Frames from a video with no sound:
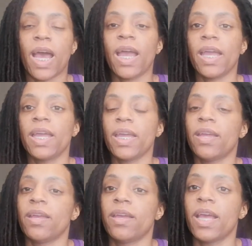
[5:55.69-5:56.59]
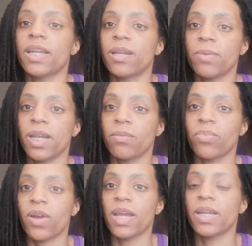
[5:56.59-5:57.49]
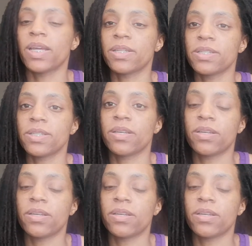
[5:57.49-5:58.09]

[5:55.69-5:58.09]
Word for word: I ended up getting pregnant